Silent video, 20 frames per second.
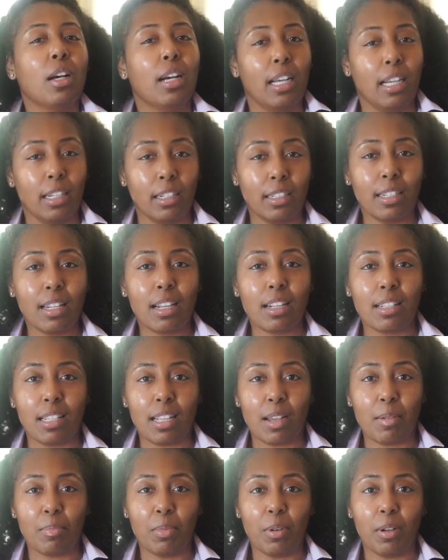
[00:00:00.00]
a good
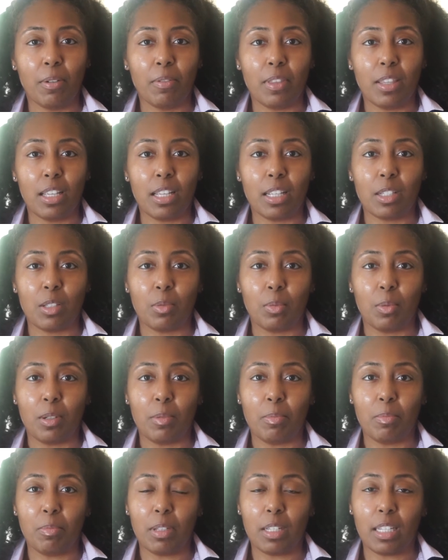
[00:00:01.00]
example of this
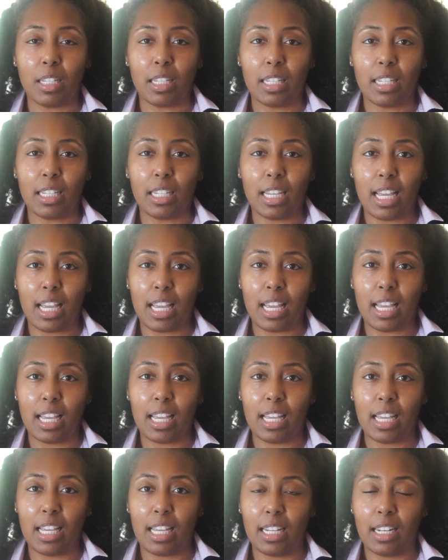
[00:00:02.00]
would be
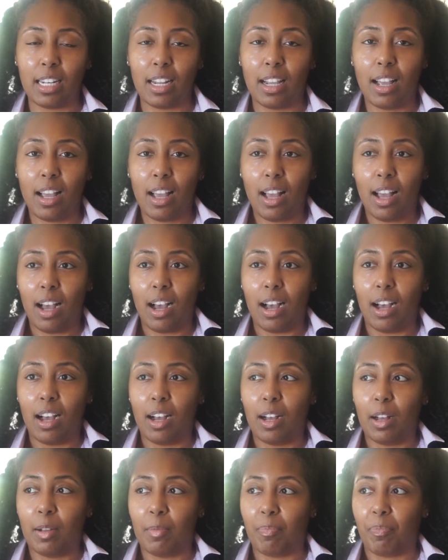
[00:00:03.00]
in
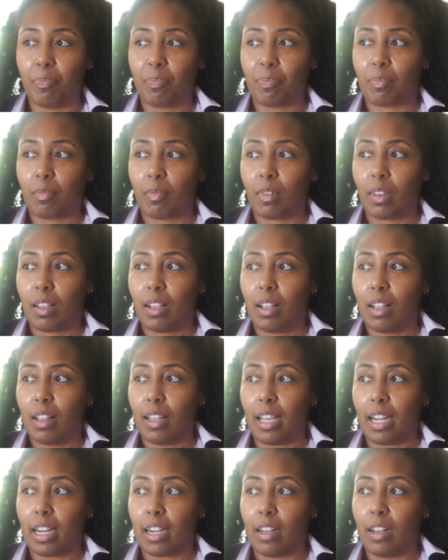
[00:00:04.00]

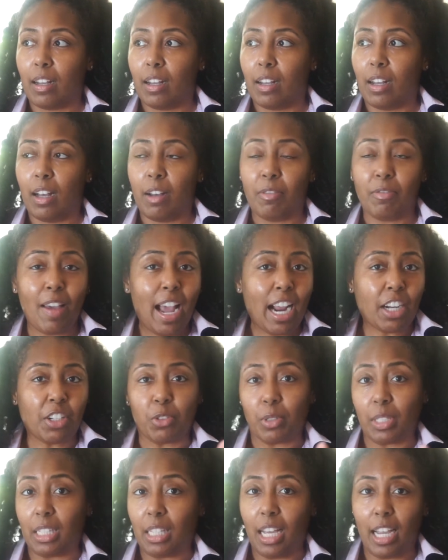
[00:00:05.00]
like a
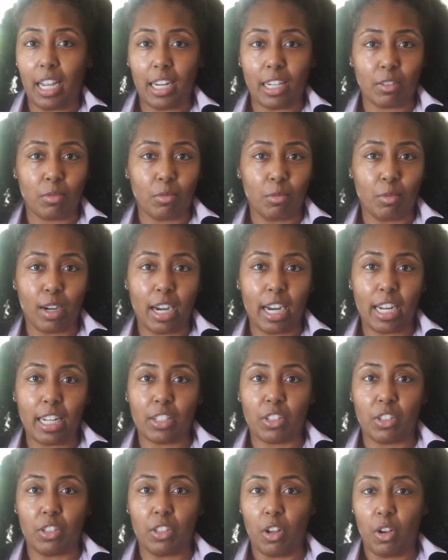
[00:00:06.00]
factory line, right?
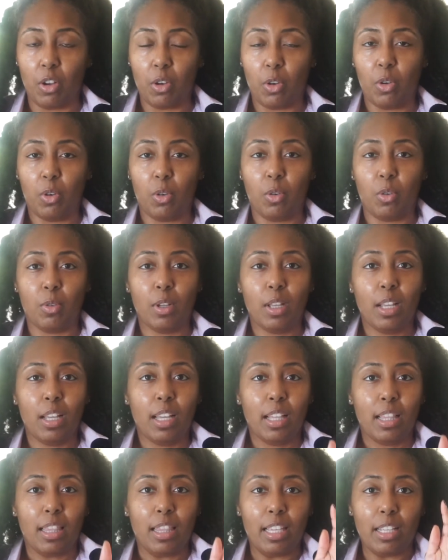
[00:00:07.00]
So
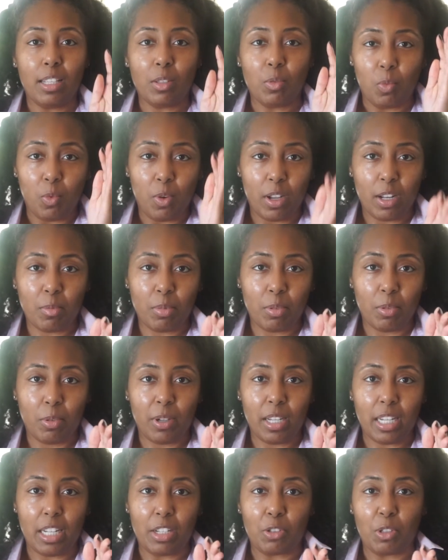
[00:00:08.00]
this one
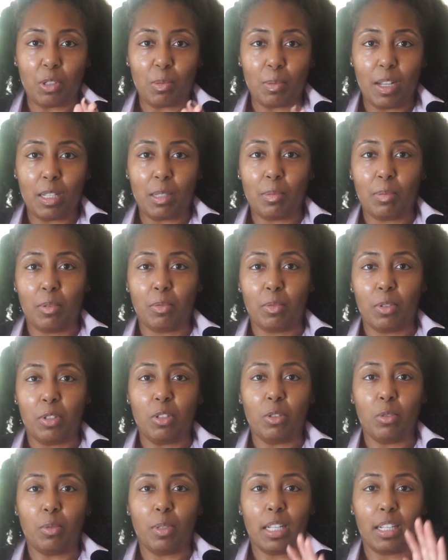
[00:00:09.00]
employee is responsible for
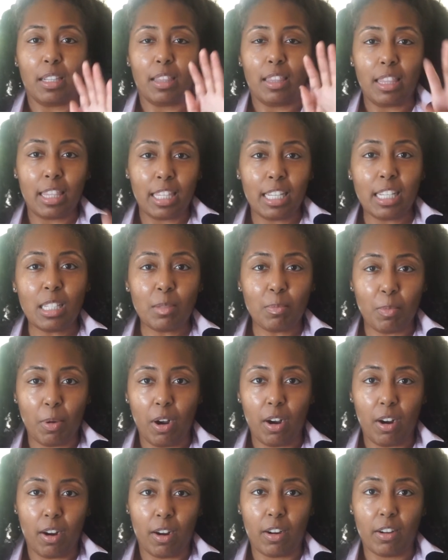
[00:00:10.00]
doing this
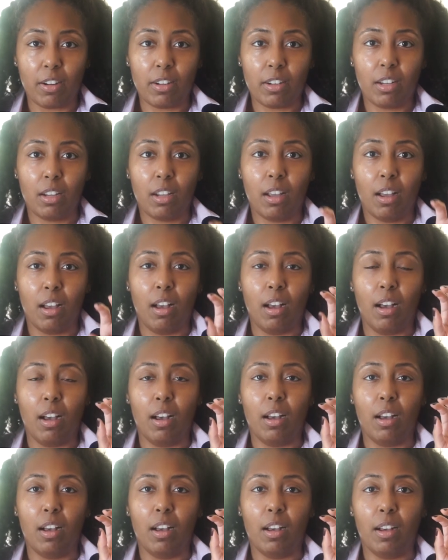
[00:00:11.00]
part
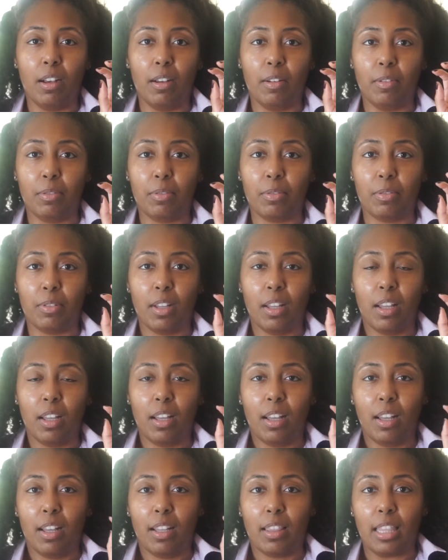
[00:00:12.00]
of
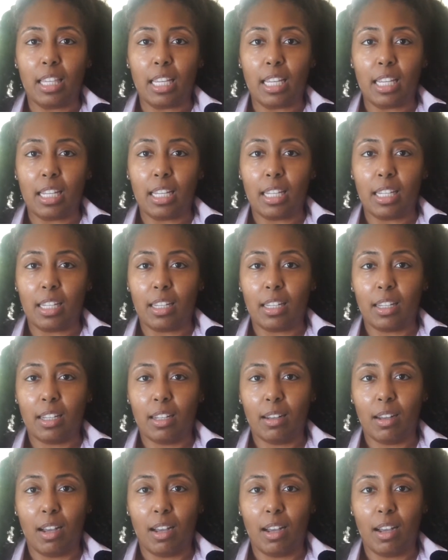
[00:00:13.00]
the